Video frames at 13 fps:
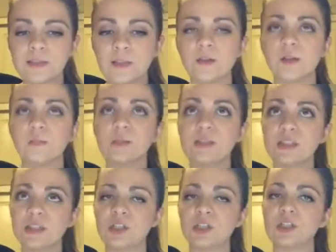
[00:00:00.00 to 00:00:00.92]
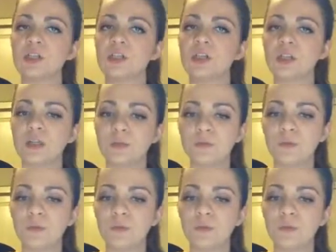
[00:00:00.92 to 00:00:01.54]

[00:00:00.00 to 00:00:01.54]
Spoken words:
and their position and